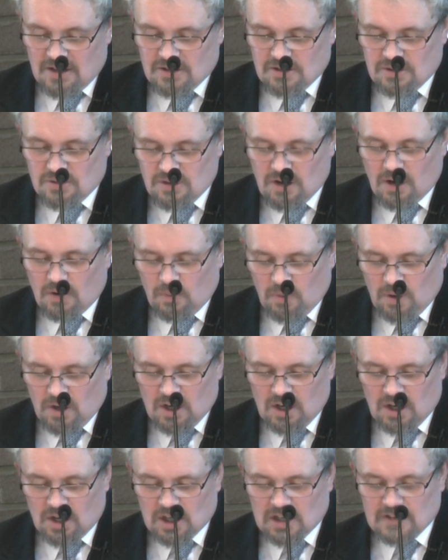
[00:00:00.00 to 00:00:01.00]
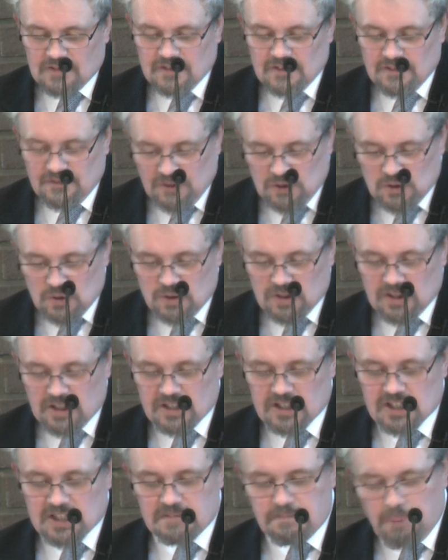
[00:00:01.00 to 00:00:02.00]
"Do not work for food
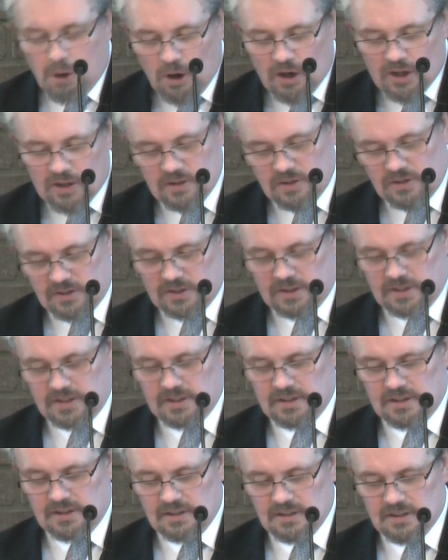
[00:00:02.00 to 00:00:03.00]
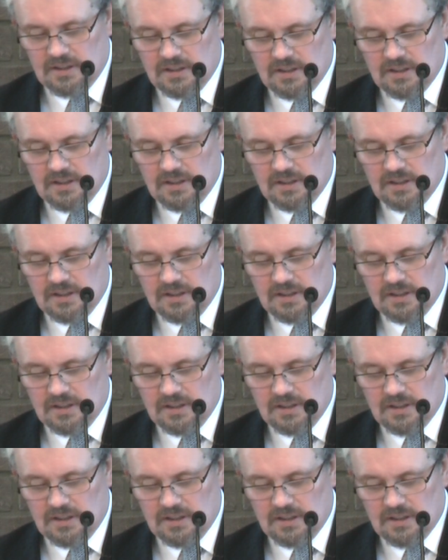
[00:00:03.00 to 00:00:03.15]
that spoils,